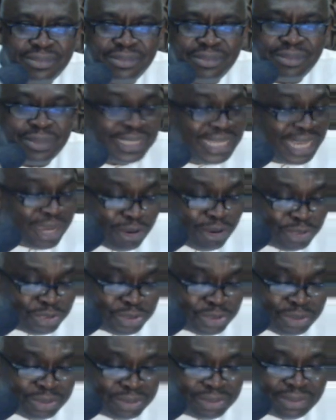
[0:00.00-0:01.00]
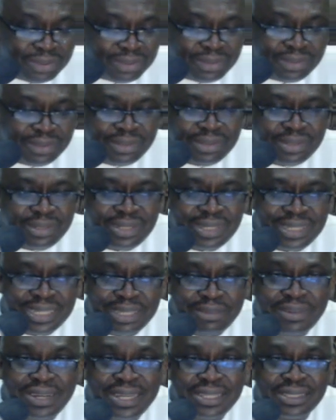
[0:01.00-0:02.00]
But they are also
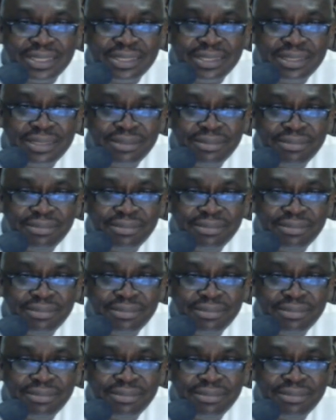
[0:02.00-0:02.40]
reverse